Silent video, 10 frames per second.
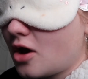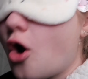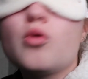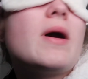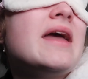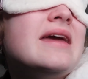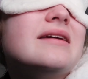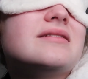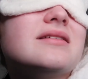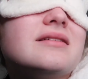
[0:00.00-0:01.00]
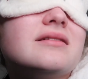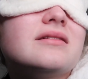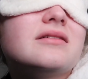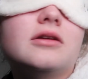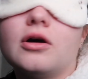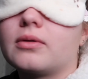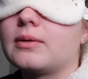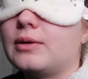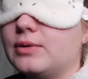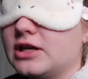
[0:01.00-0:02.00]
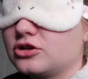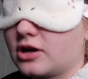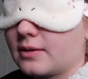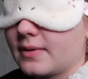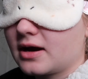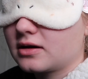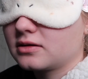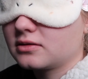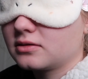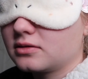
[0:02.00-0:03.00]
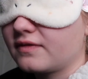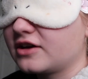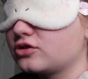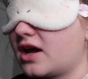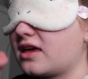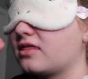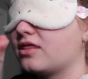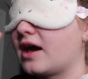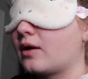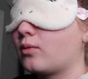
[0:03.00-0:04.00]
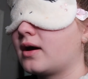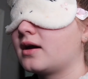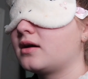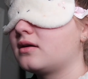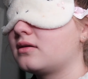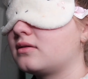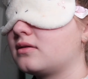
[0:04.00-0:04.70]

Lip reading: Oh wait! No, okay, wait, we need to drag it back. If I drag it that way.